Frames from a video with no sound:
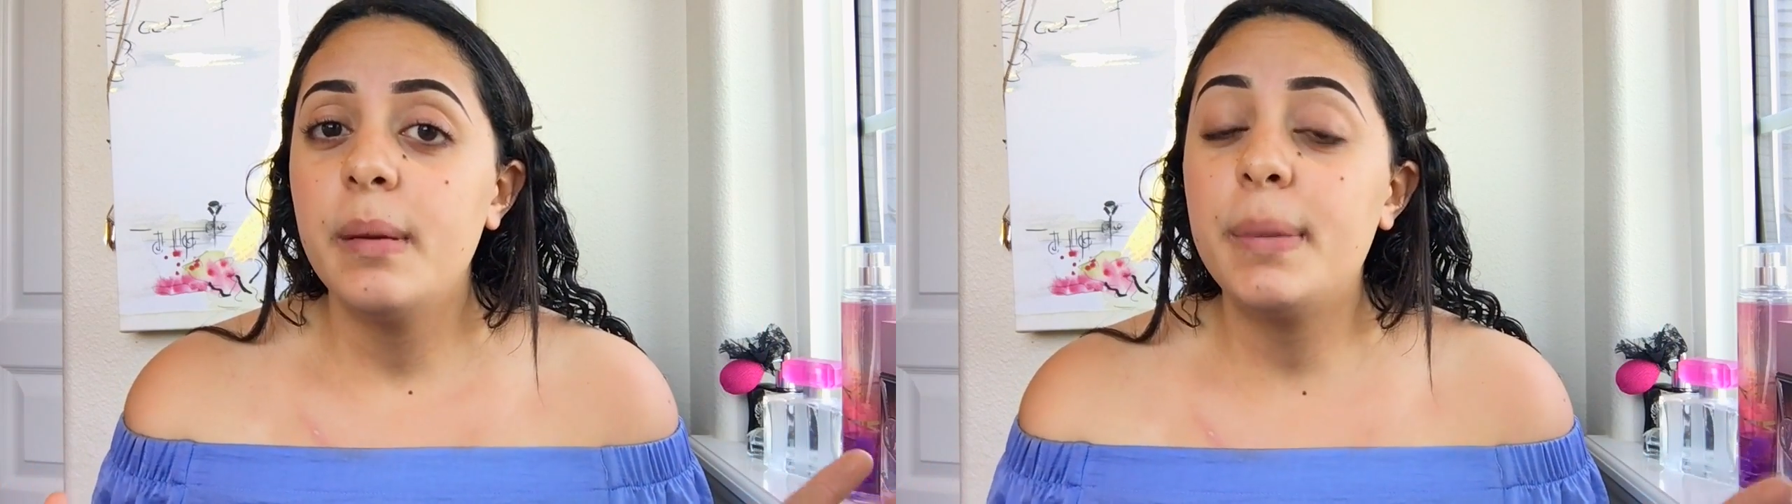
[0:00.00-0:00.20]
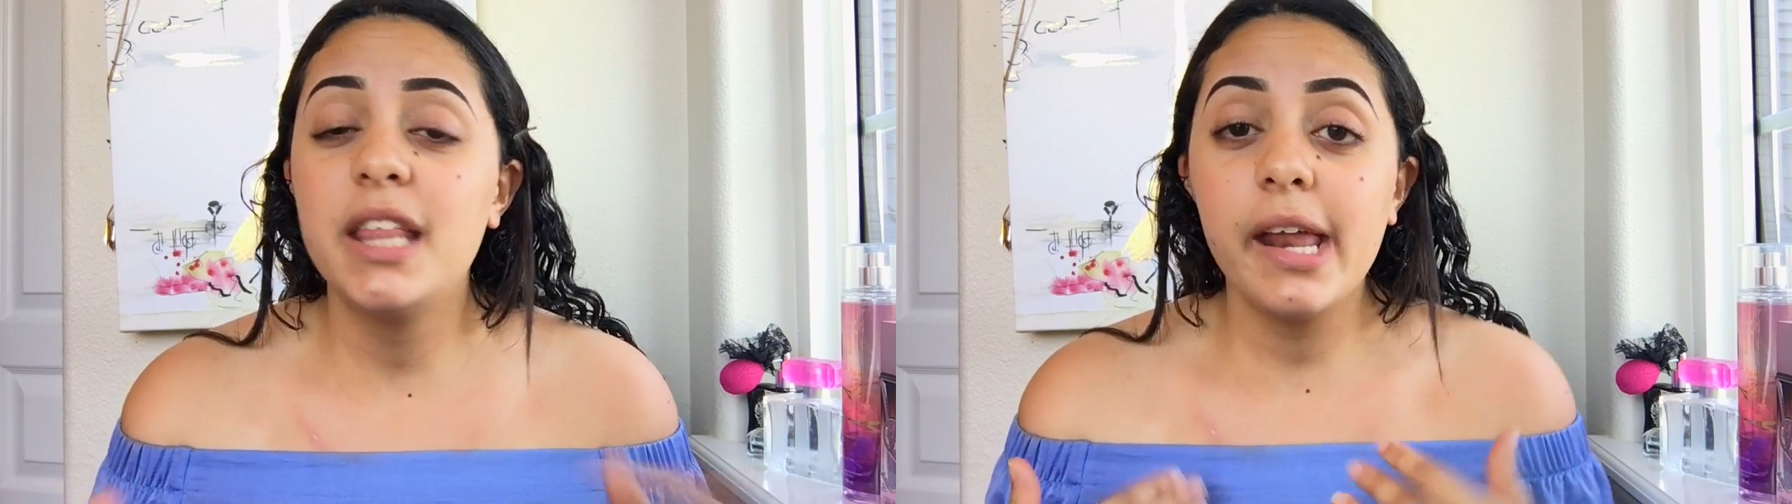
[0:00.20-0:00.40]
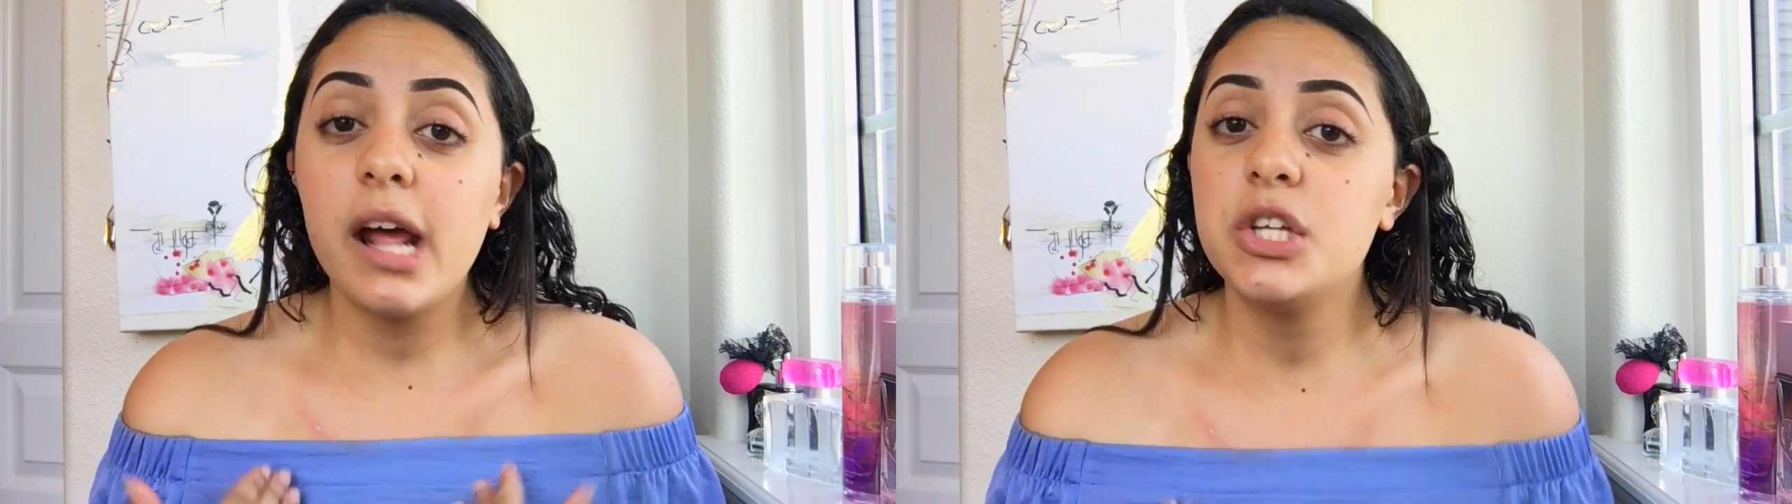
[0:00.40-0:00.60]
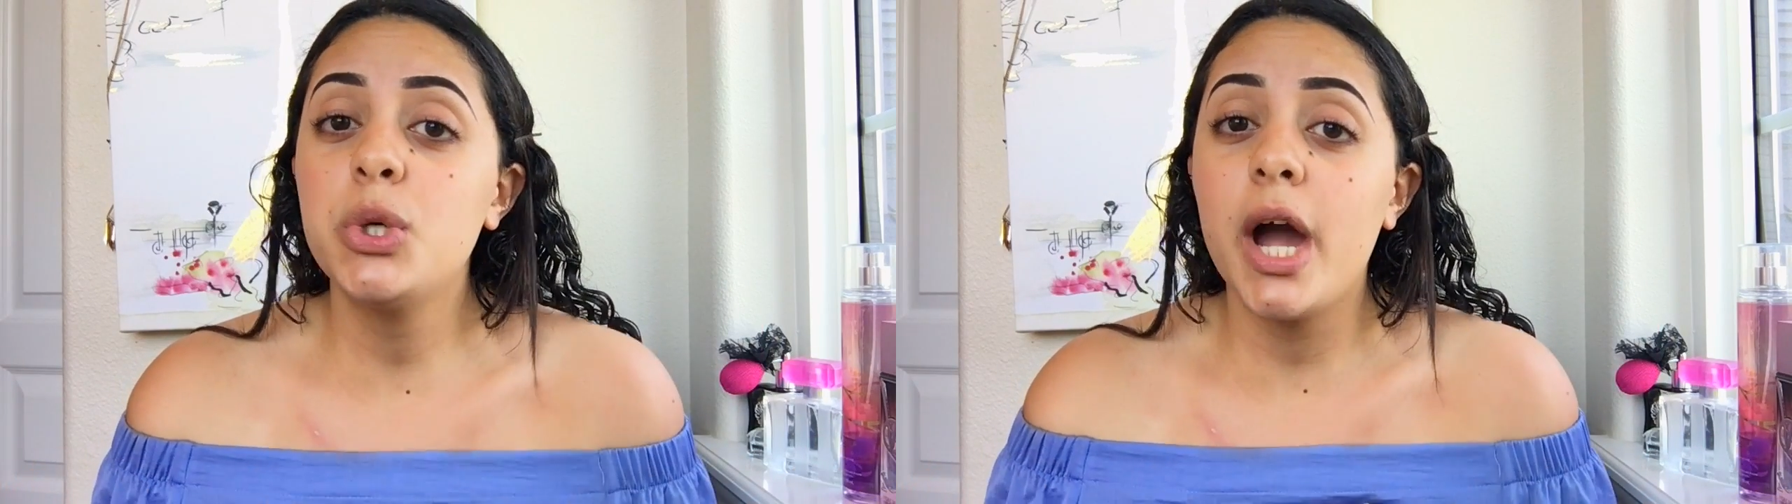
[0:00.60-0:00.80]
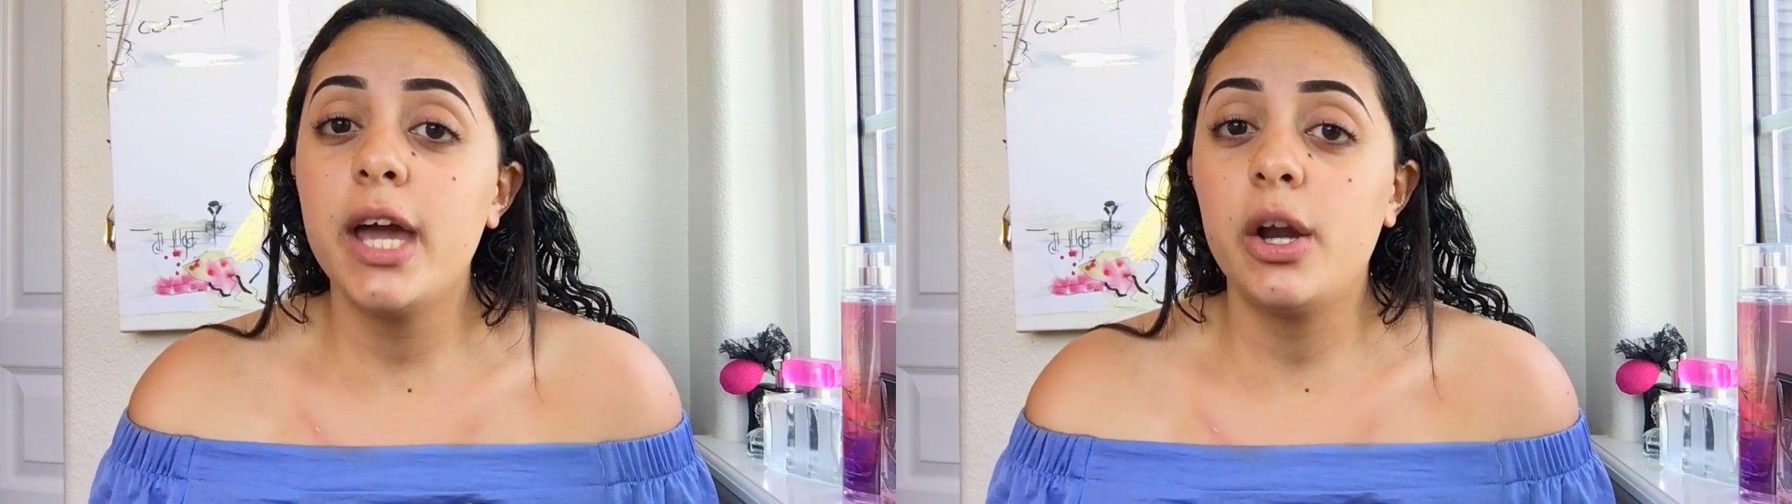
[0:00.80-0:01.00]
But then I
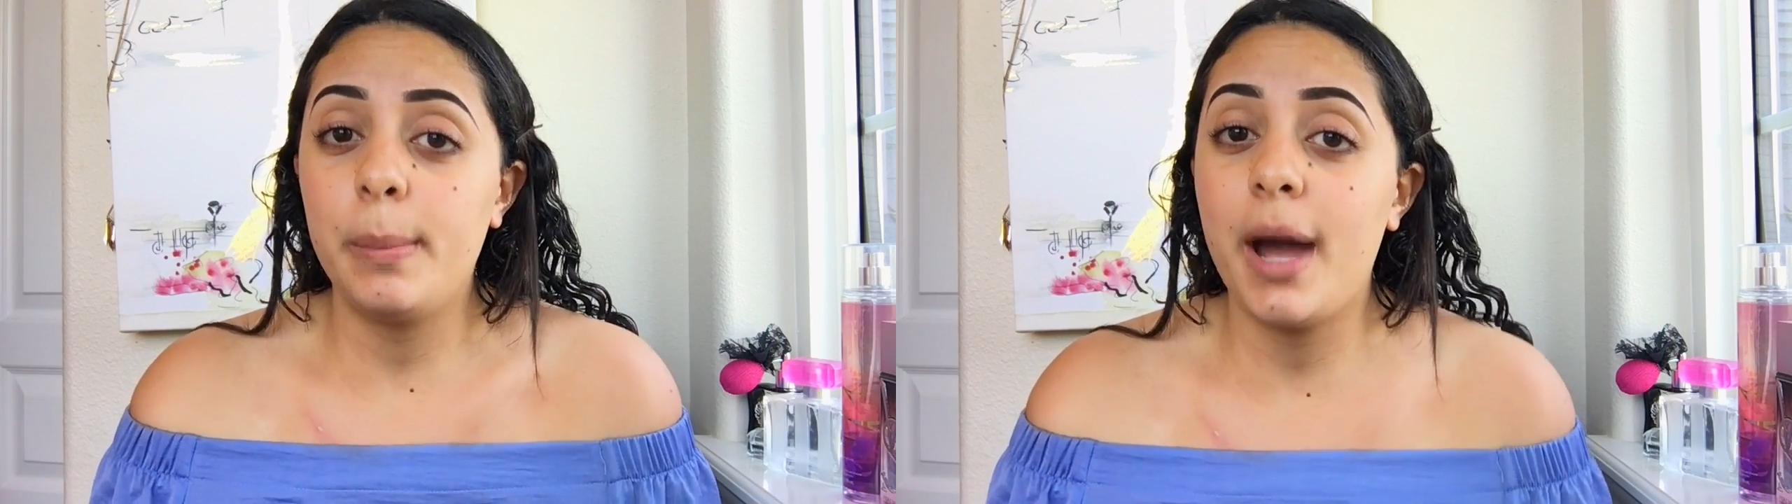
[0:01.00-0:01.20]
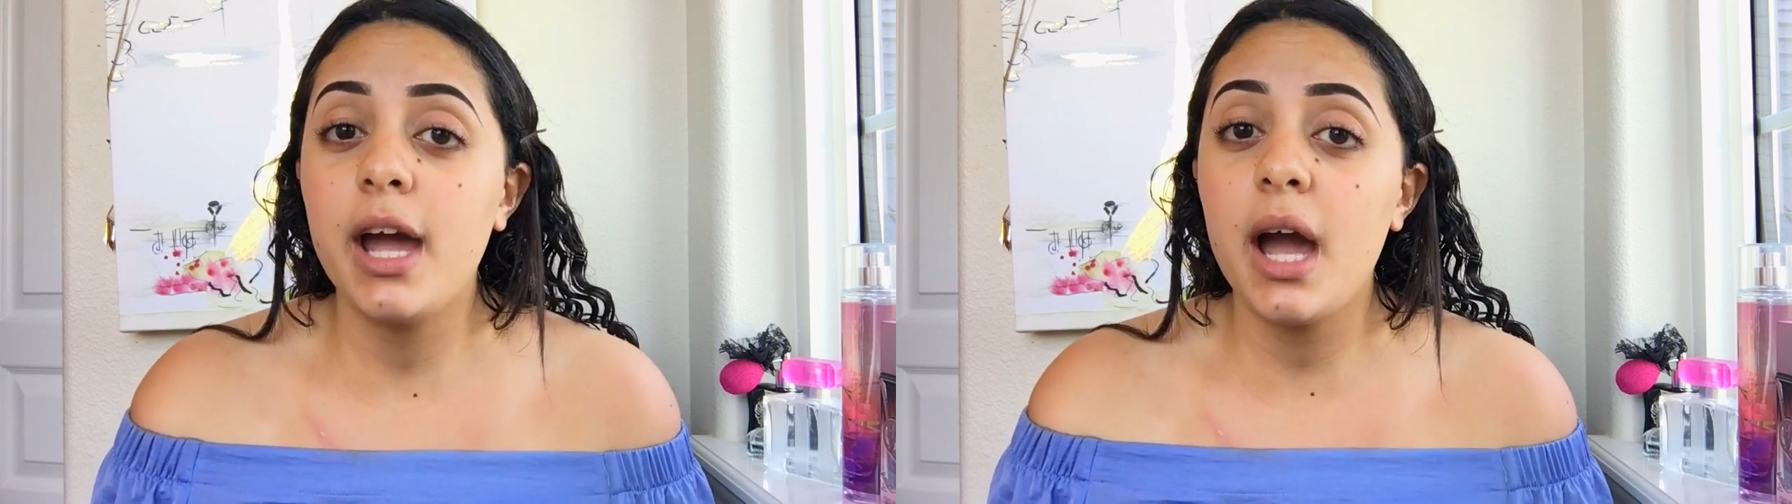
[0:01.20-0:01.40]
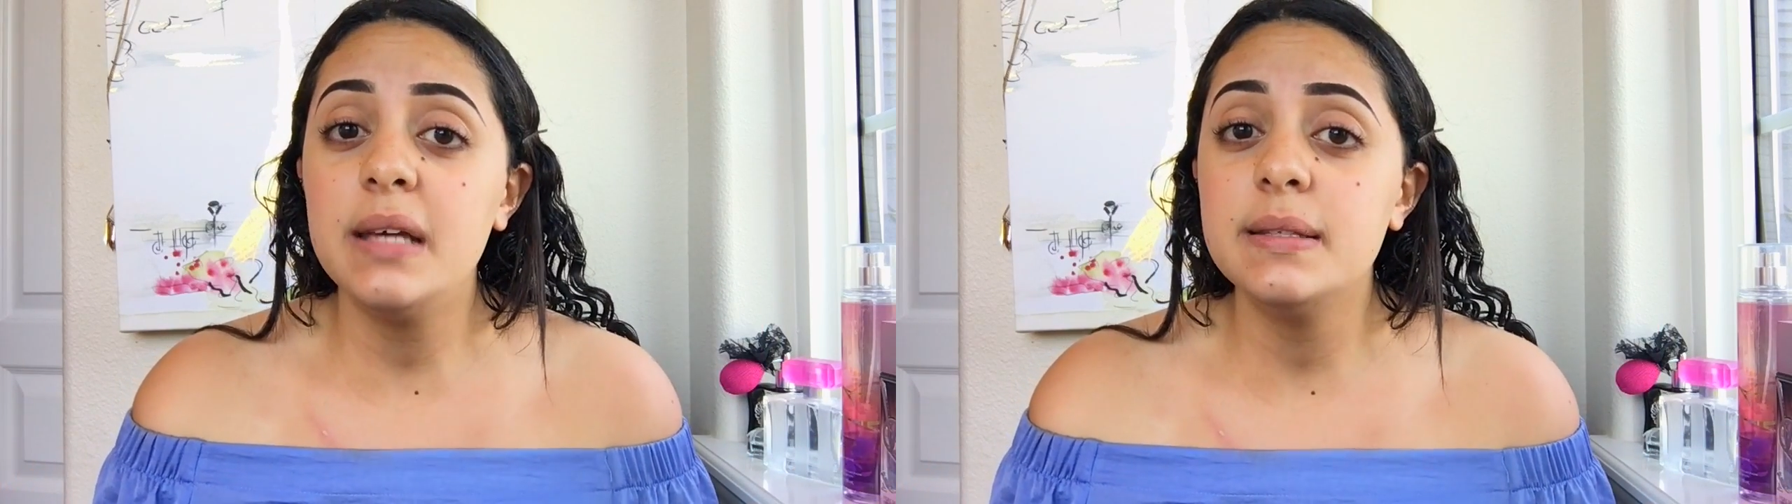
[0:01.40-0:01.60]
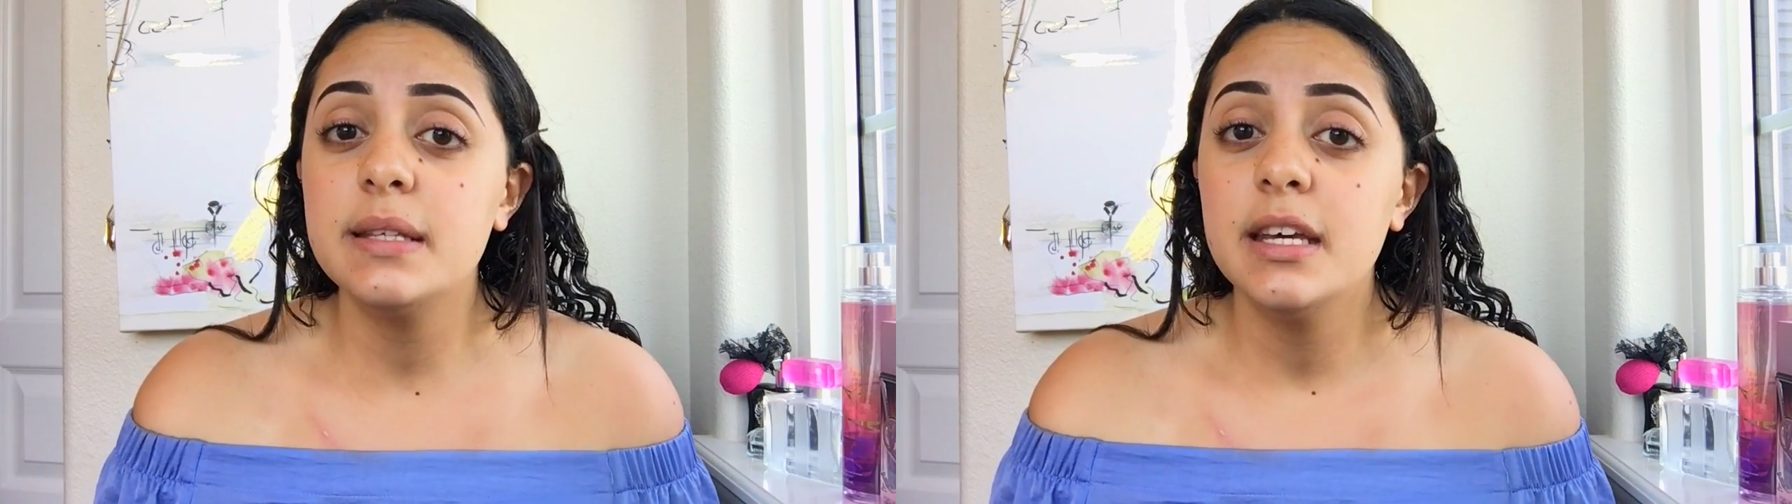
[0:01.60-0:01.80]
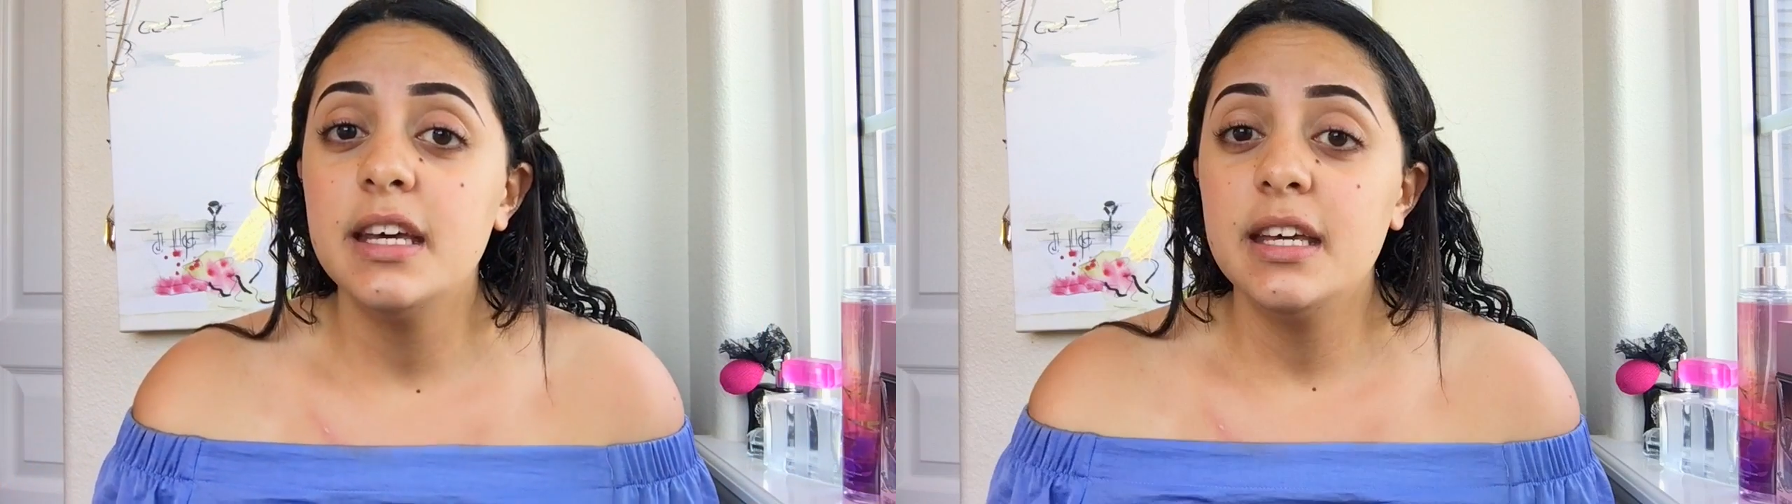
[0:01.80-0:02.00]
try it on my eyes